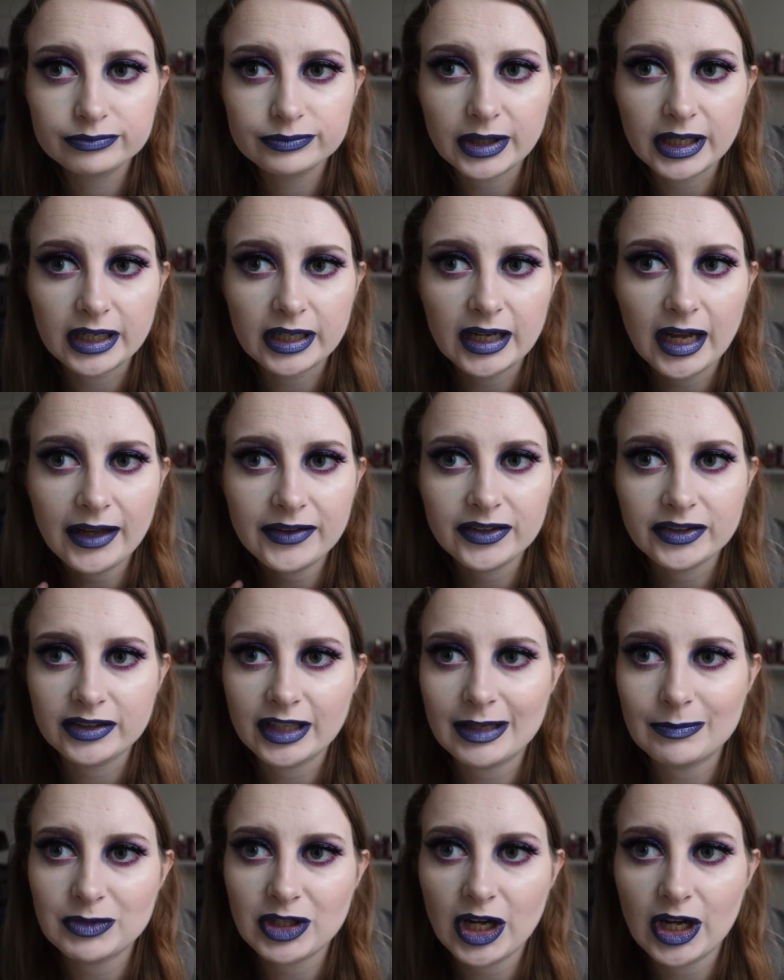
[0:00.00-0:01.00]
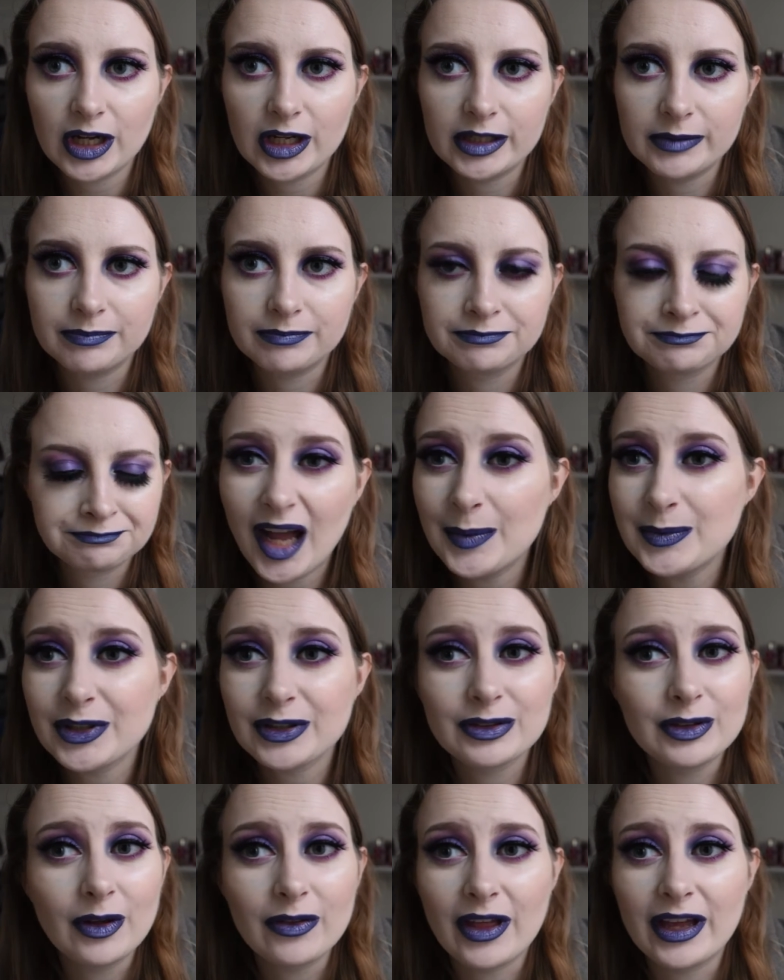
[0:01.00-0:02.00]
but at the same time, I'm
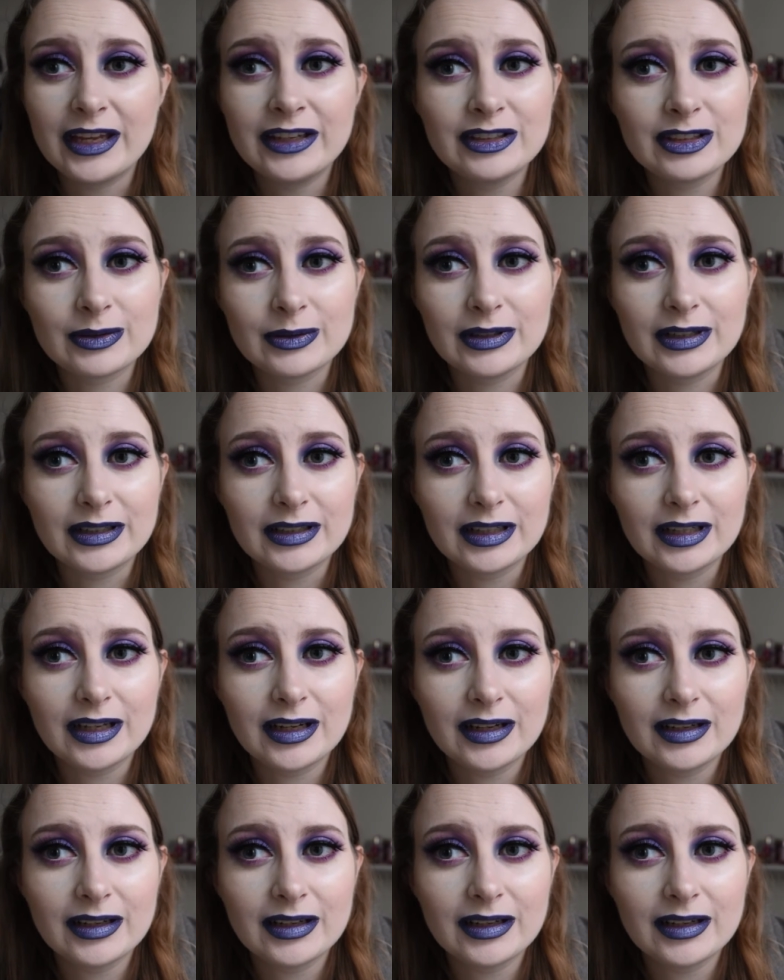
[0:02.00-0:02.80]
just not that into it.